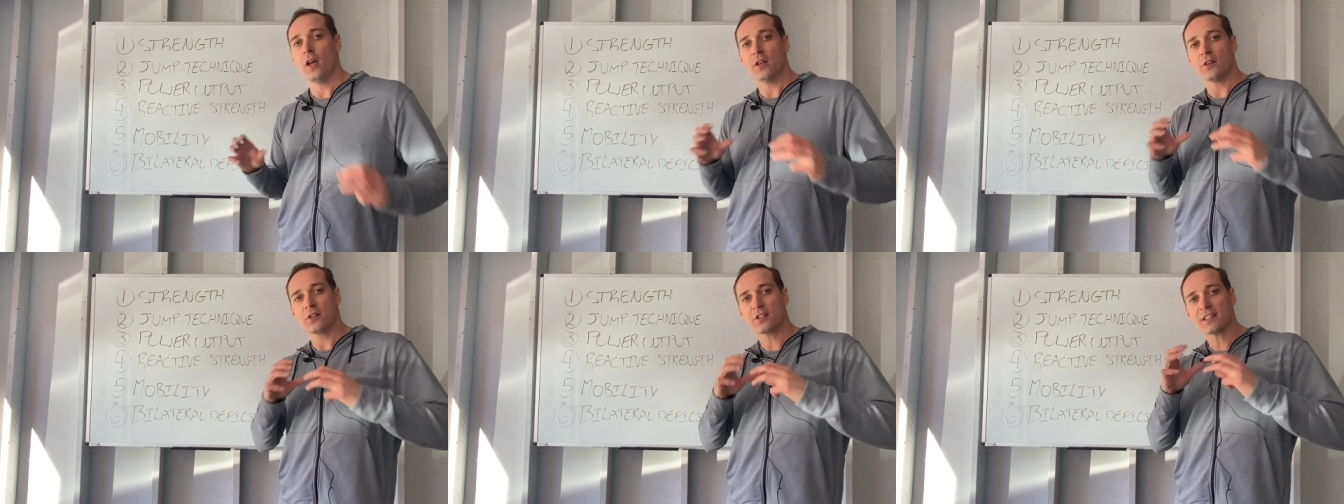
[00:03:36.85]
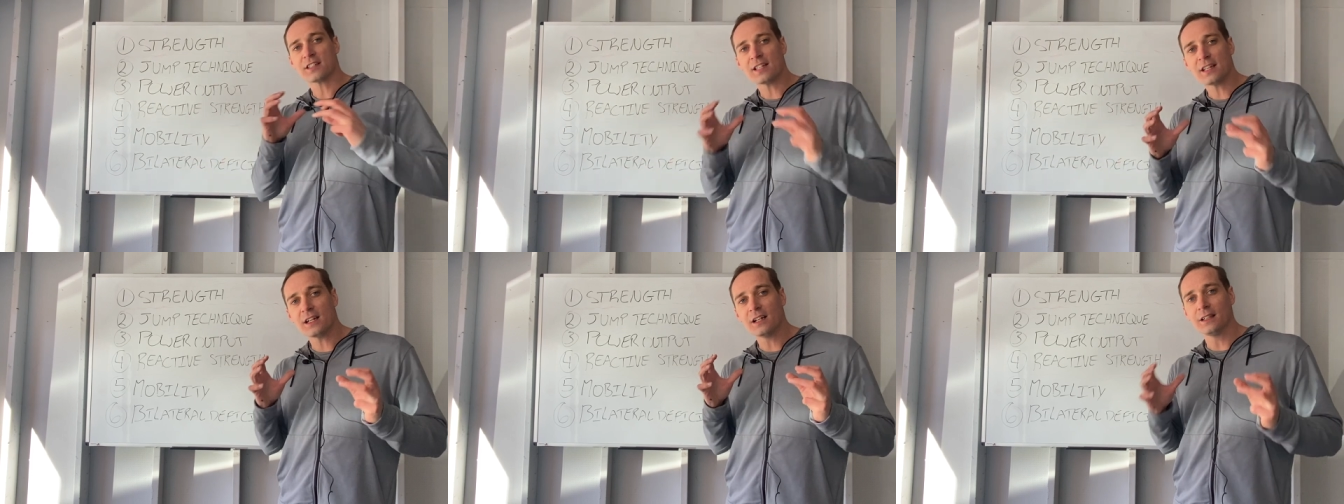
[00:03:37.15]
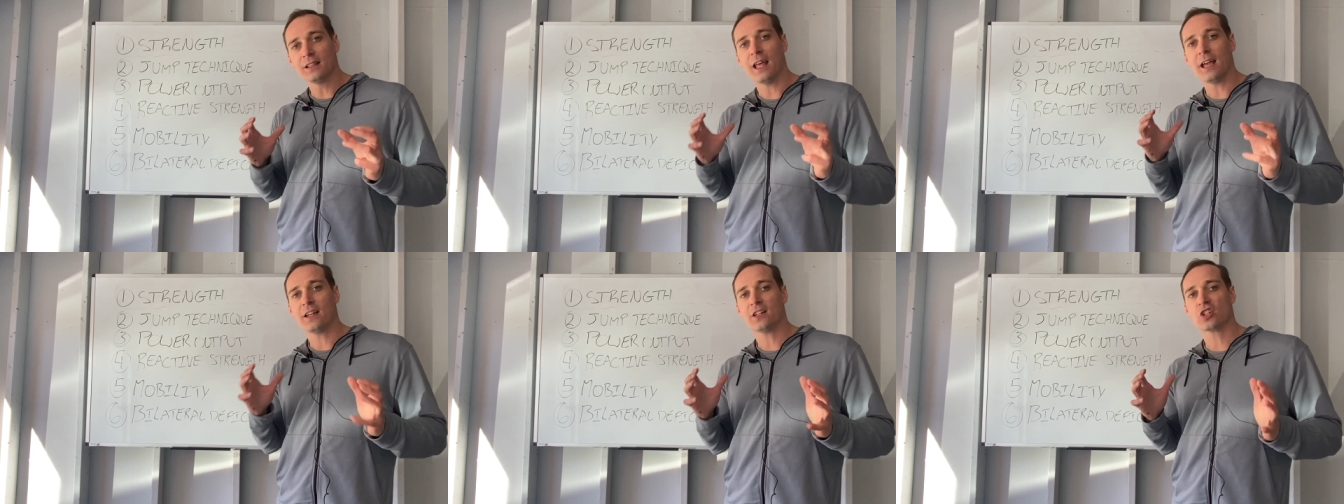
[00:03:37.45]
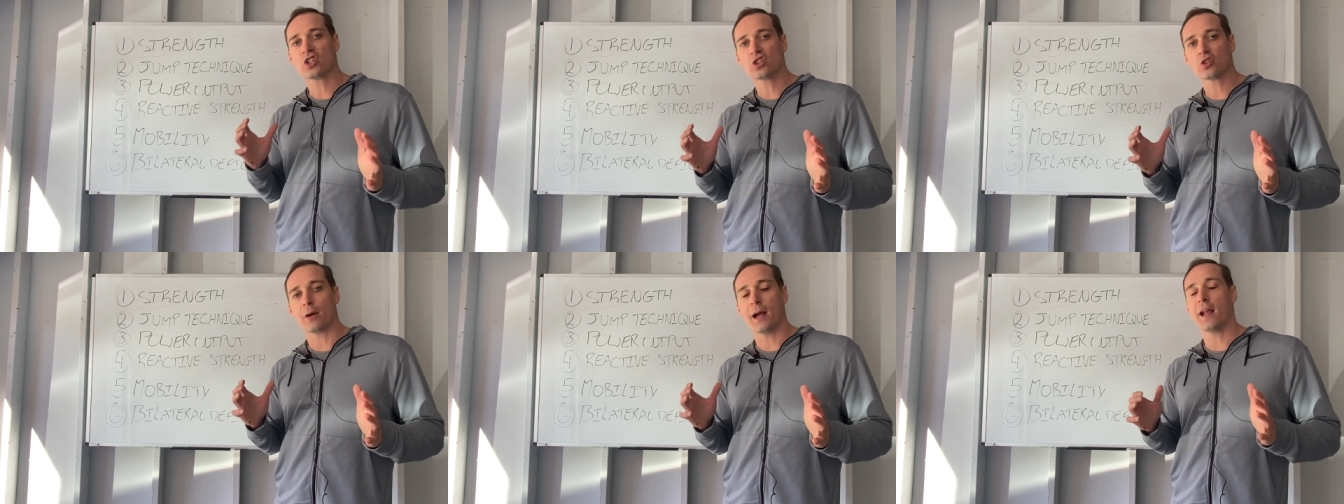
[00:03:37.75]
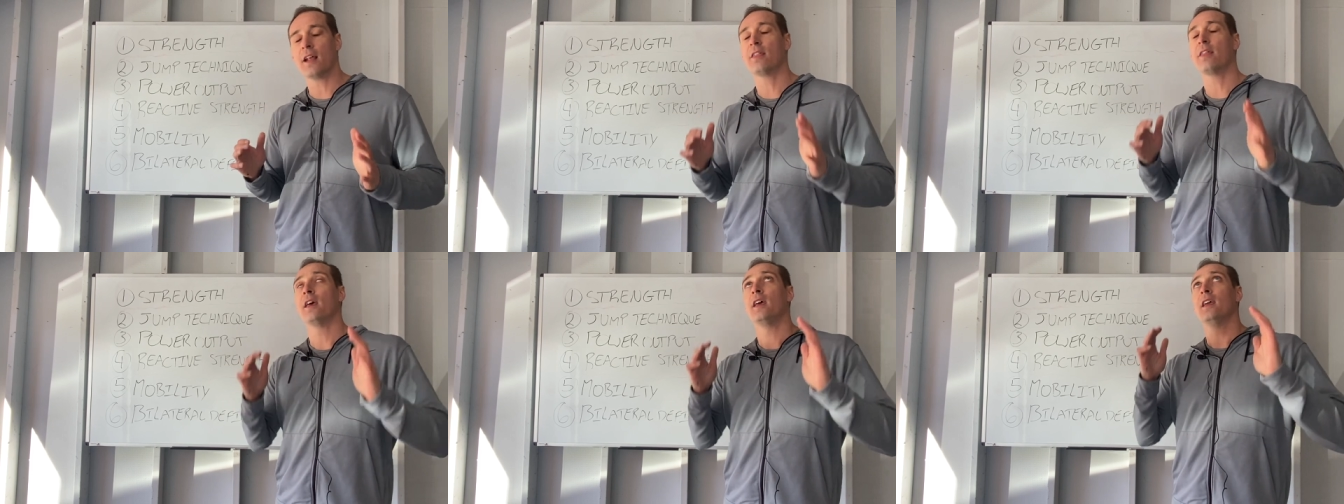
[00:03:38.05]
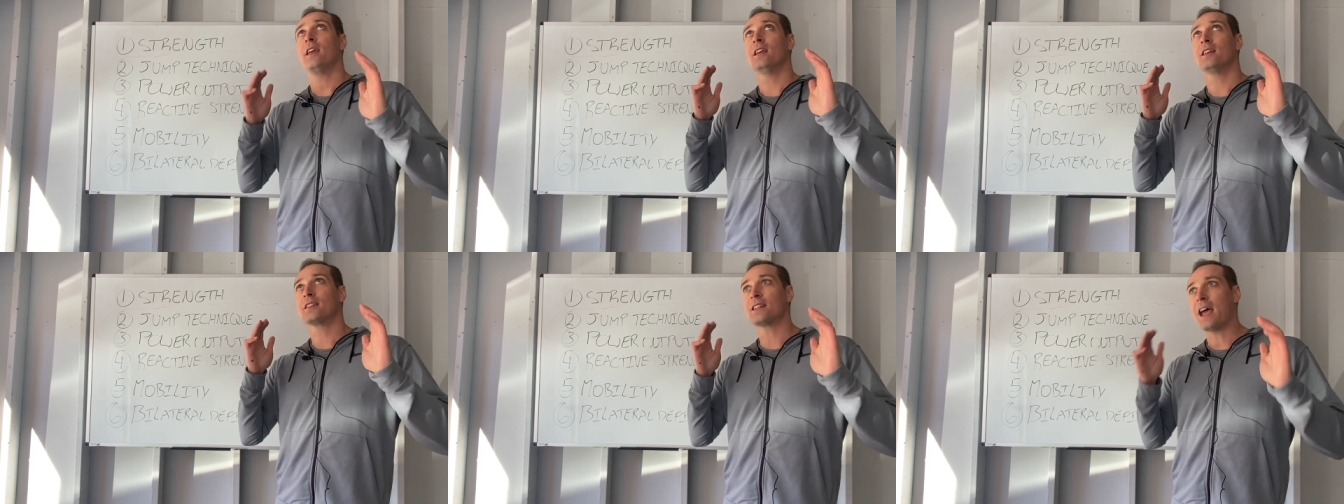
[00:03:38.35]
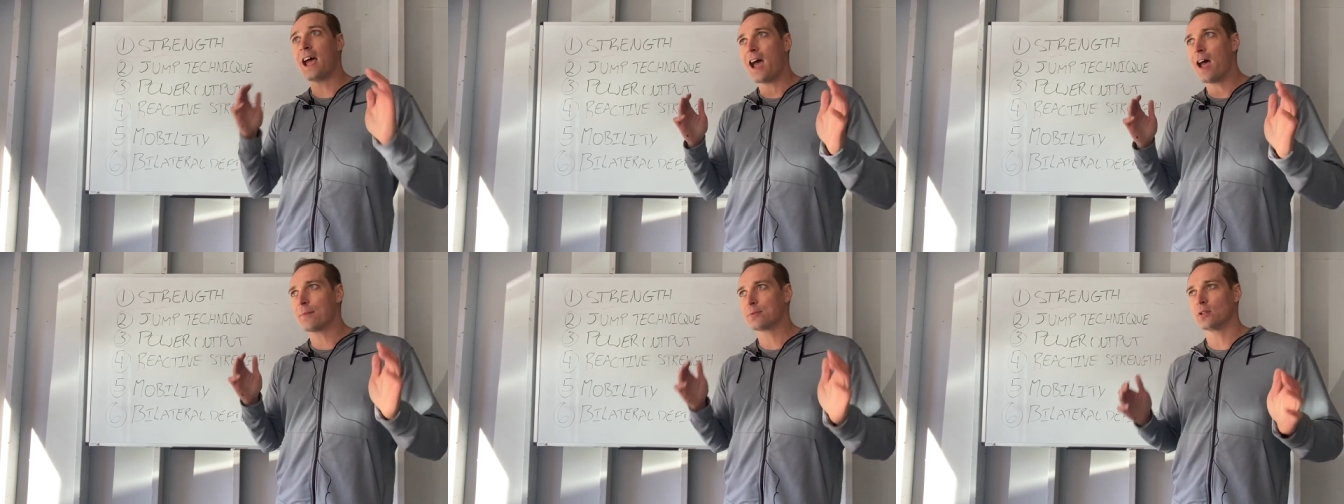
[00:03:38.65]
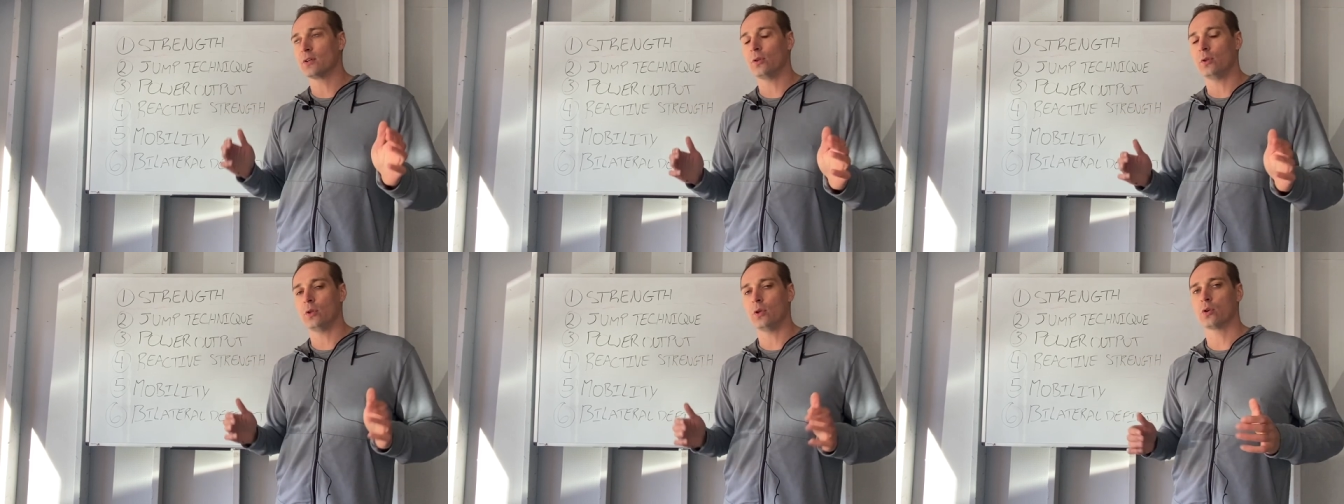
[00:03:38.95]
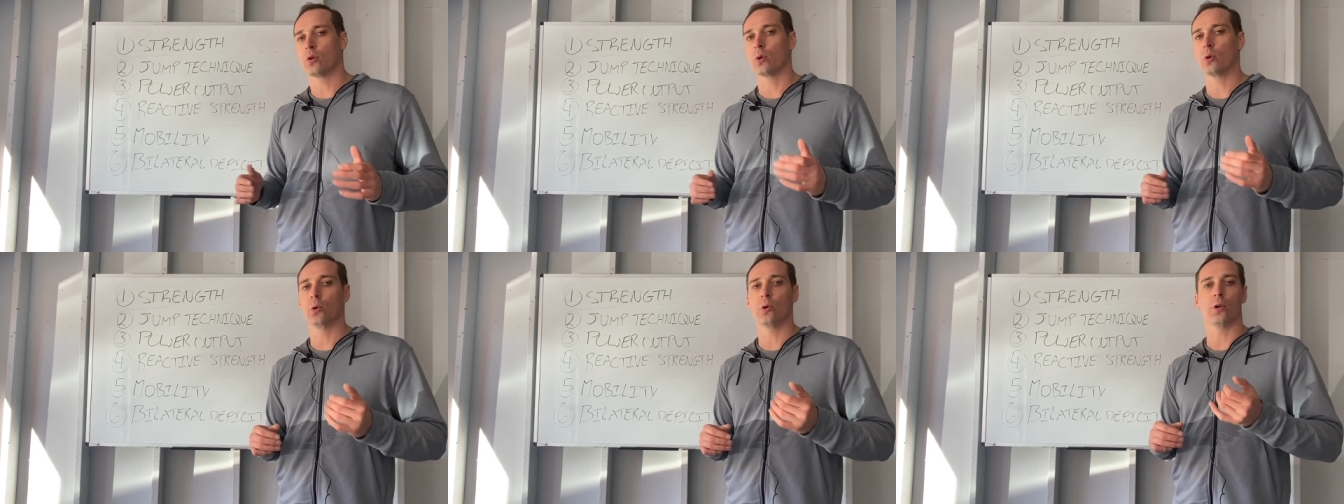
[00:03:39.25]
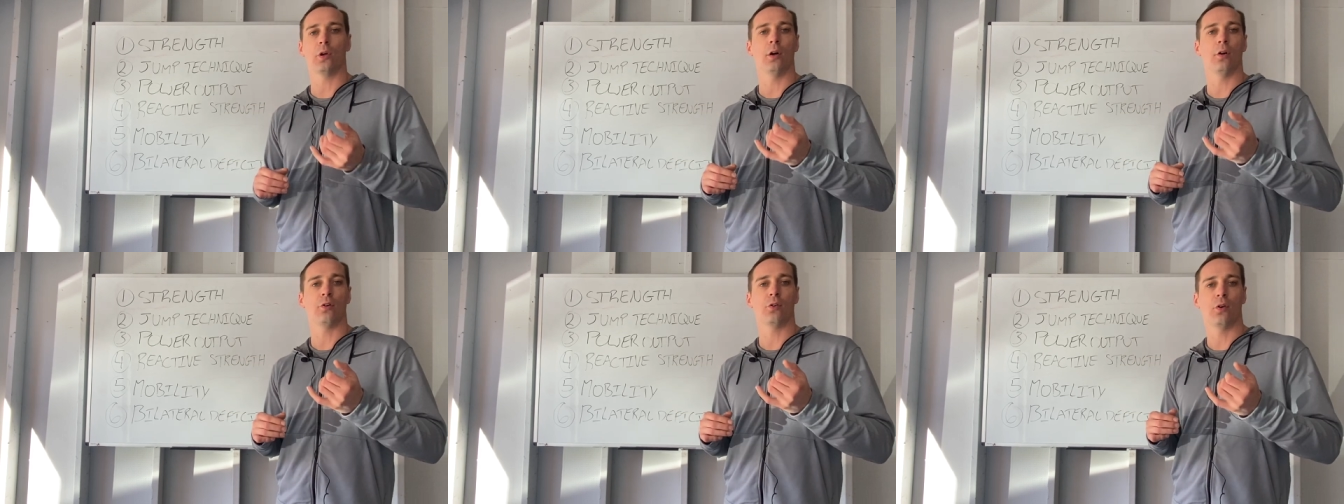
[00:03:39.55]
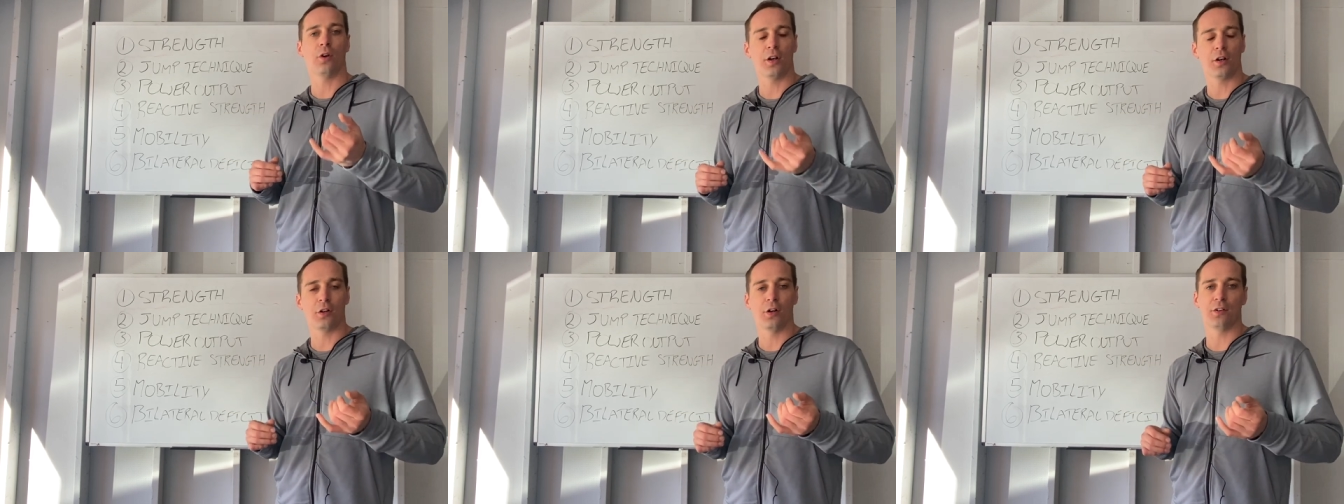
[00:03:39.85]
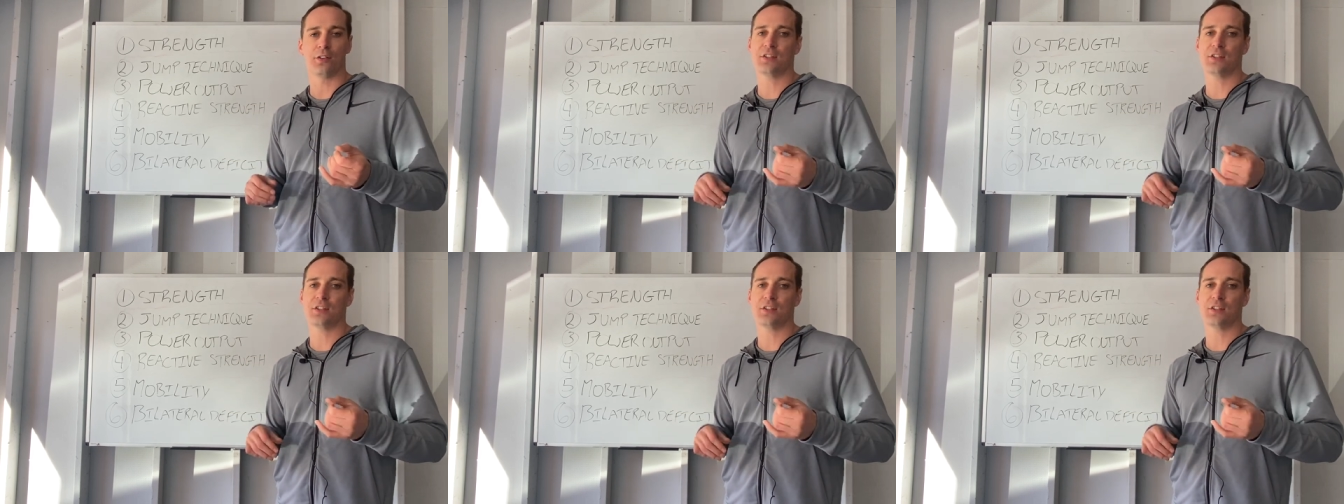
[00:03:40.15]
Your single leg strength is absolutely critical.